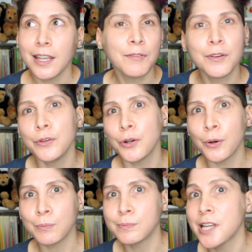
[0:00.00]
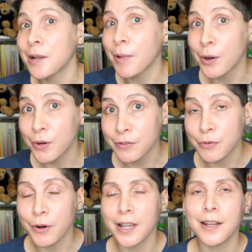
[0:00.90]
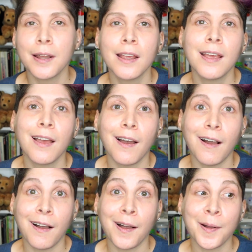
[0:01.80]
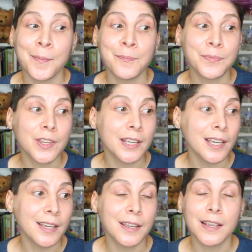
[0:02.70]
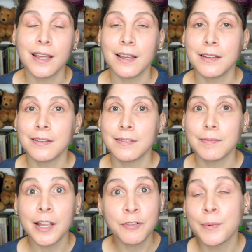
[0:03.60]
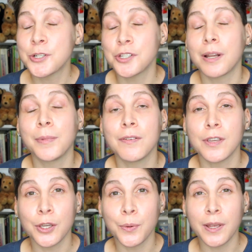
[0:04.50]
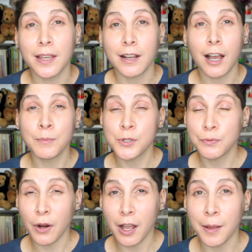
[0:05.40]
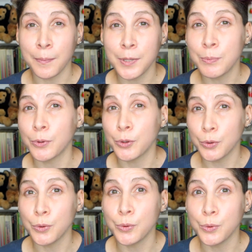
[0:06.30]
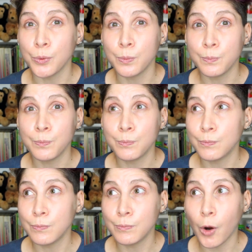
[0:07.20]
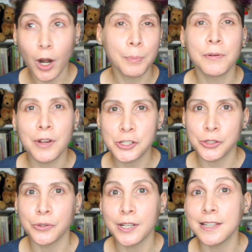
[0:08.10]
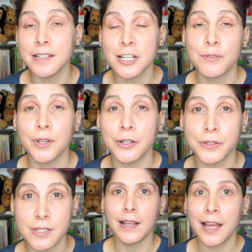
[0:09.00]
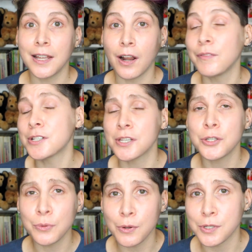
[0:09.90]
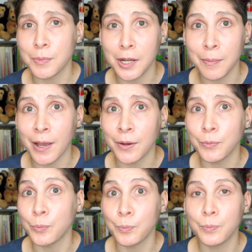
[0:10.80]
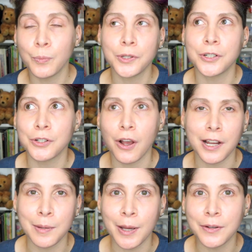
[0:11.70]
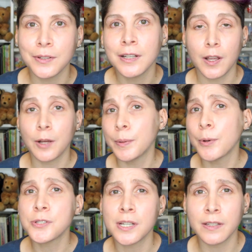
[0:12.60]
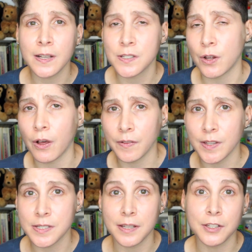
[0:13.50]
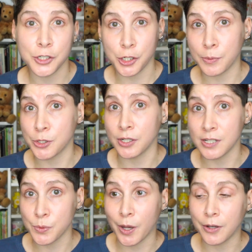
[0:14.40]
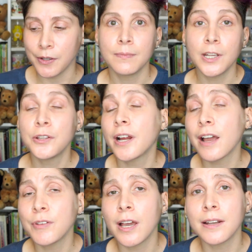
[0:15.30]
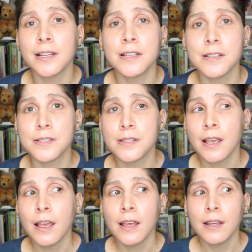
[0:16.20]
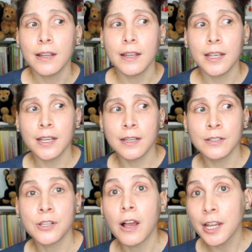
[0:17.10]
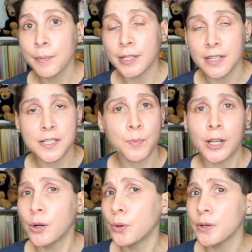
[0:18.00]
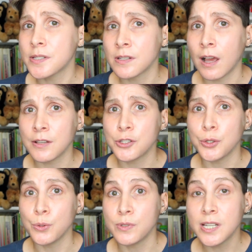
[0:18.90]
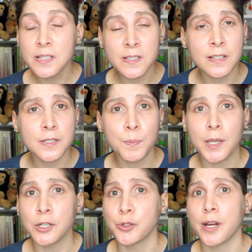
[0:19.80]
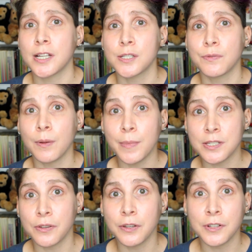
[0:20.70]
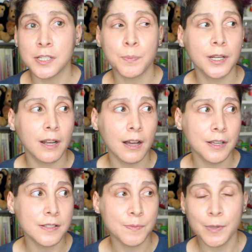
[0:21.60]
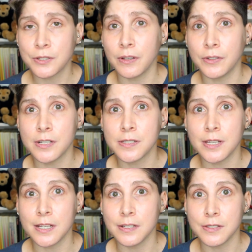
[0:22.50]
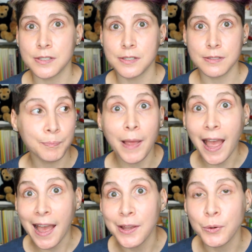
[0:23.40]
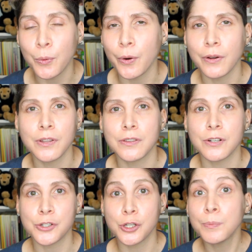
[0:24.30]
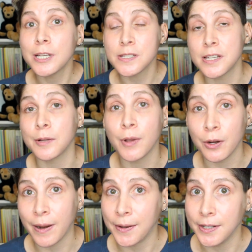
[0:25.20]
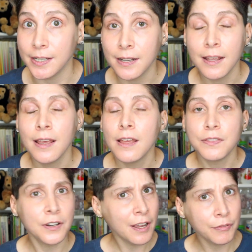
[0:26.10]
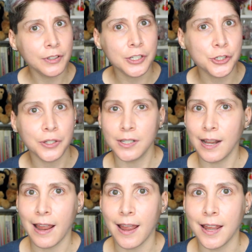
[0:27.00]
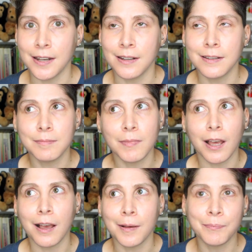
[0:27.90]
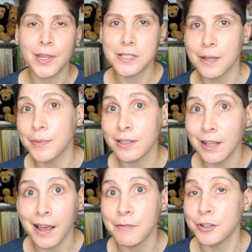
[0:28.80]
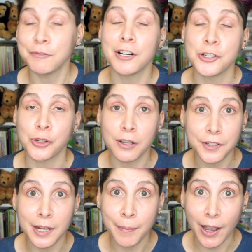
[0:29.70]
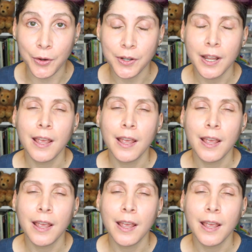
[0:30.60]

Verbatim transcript: even if you don't take my word for it, the information that I'm giving you comes from people who are professional in these fields and obviously do know something about what they're talking about. And I'll be posting links to all of this in the description as well. The other caveat is, in talking about this, my goal is not to distance being trans from mental illness because mental illness is bad or that there should be a stigma around it. There definitely shouldn't, and that's something that I feel very strongly about.